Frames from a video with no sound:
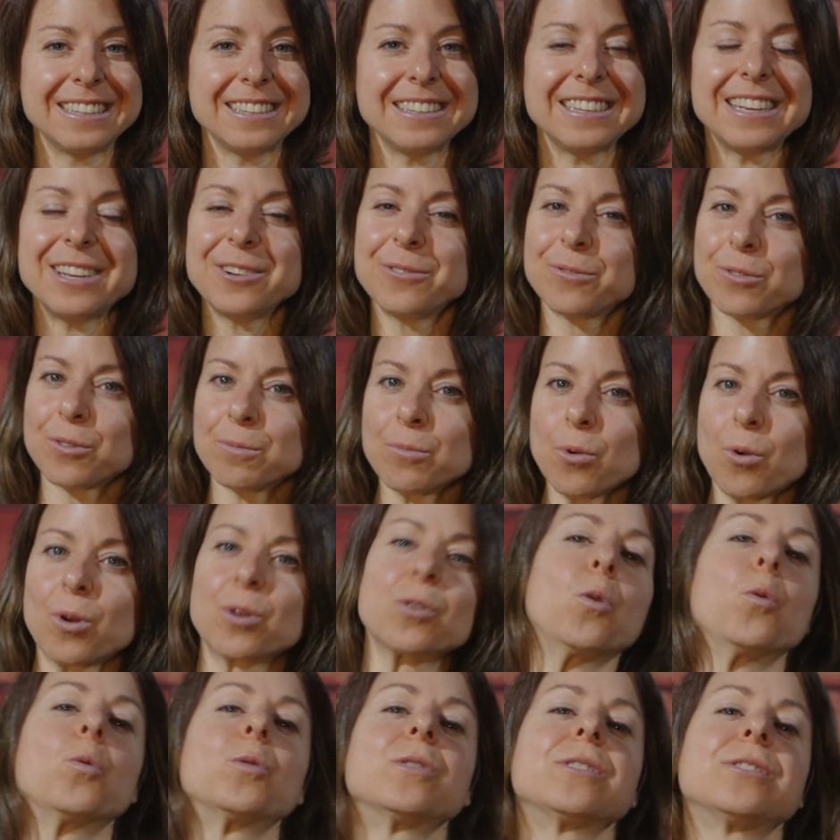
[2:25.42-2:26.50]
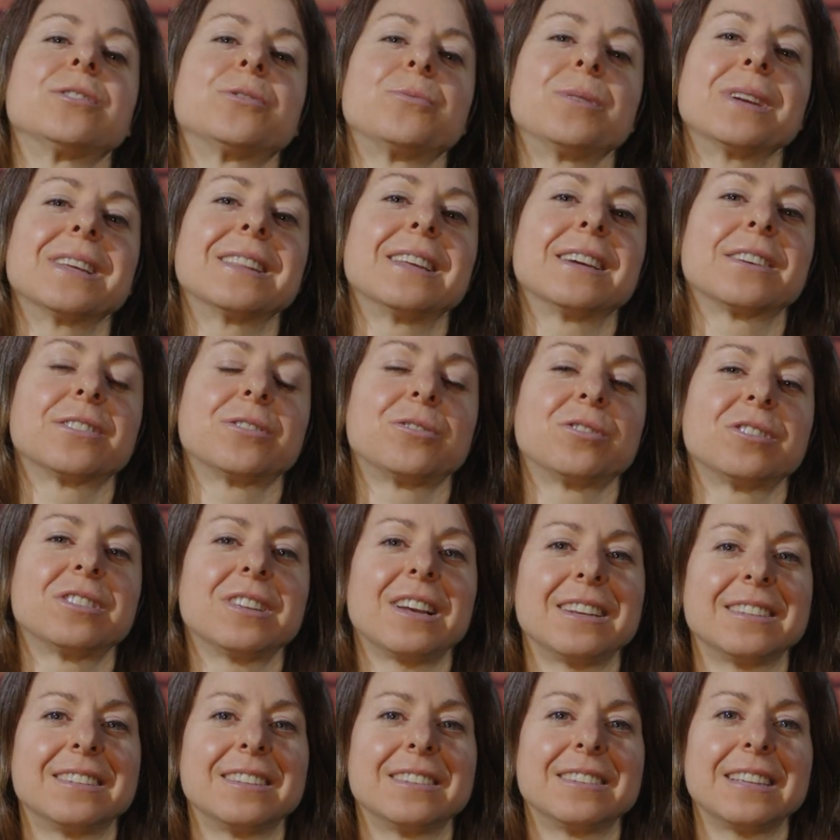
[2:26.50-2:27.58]
And for more core strength
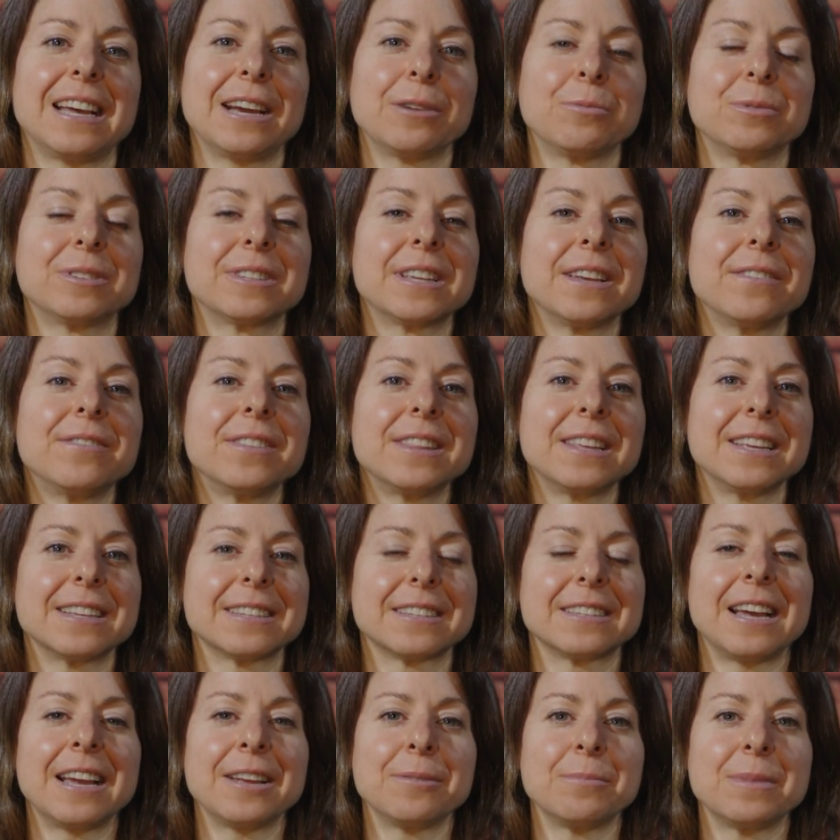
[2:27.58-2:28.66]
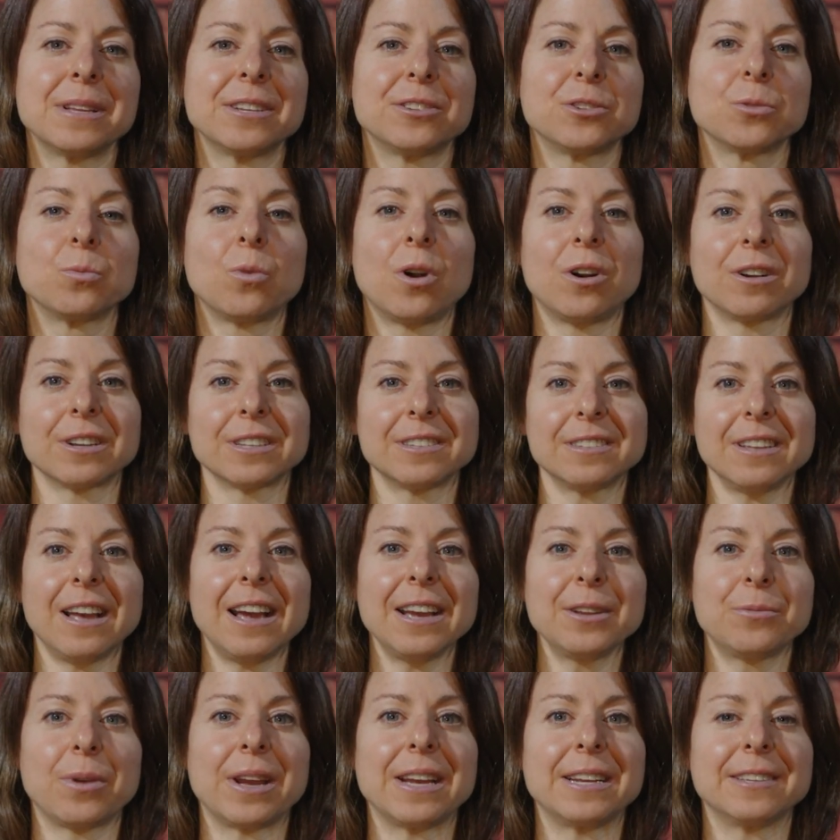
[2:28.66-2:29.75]
exercises, I was given the assignment to walk
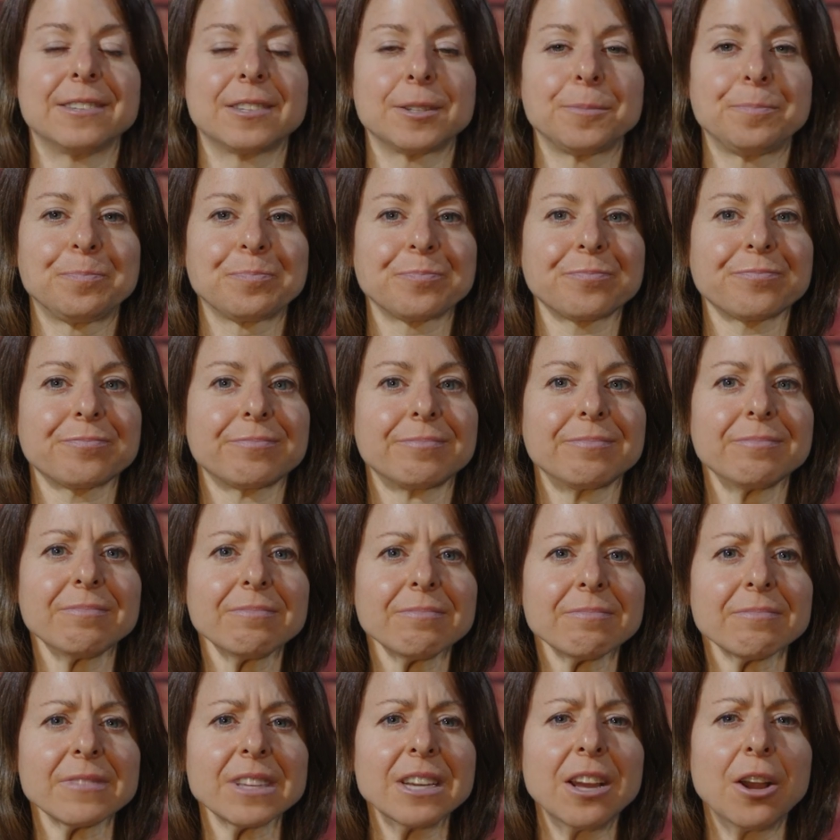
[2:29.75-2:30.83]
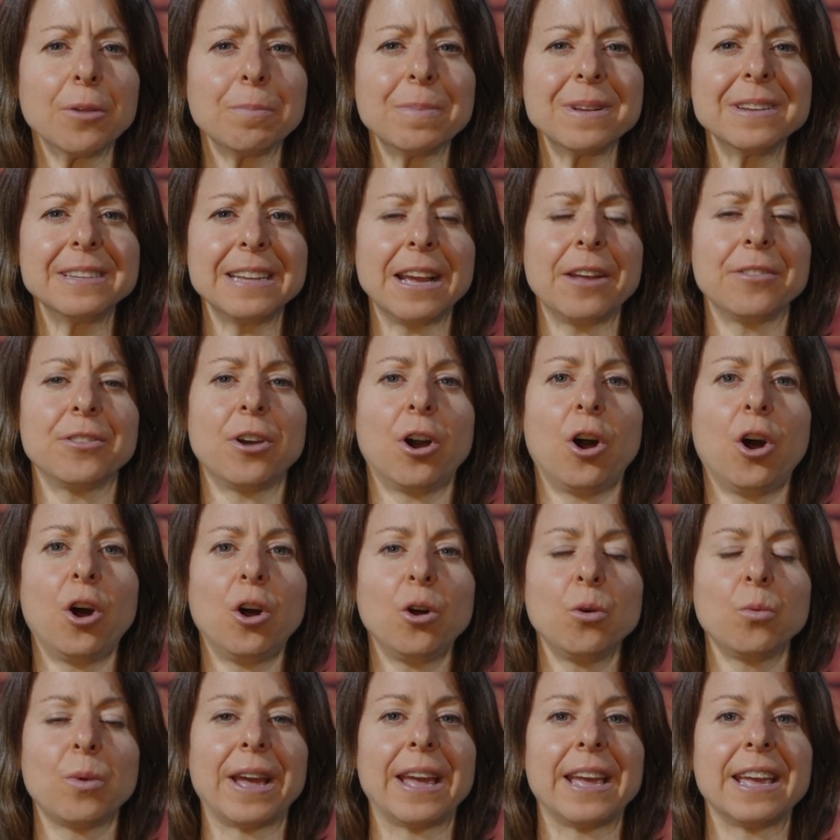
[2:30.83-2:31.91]
sideways up and down the
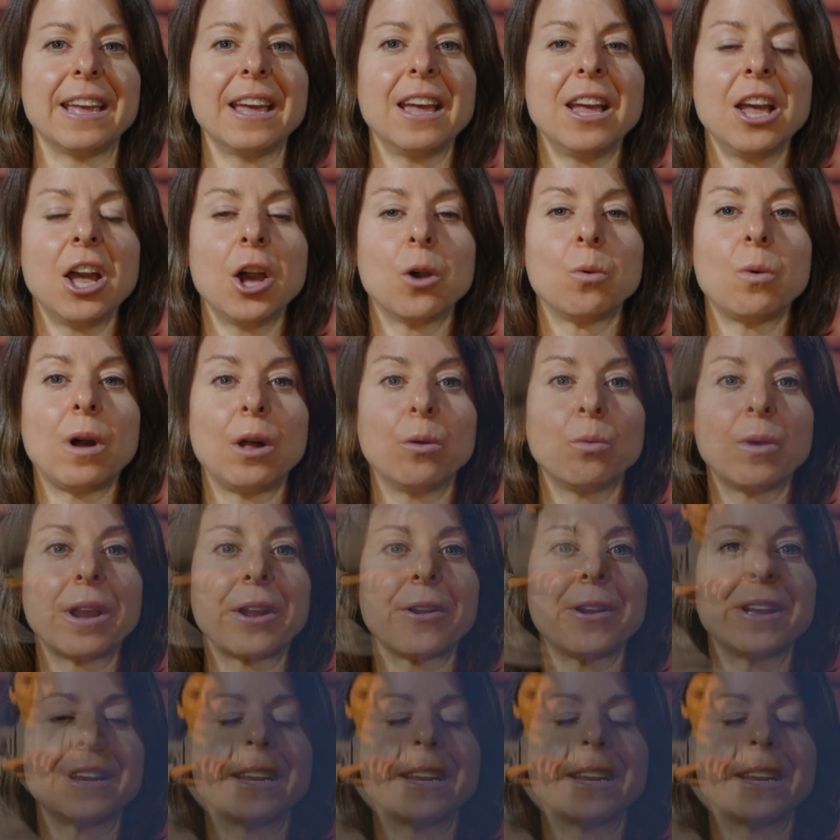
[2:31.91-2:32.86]
hallway while wearing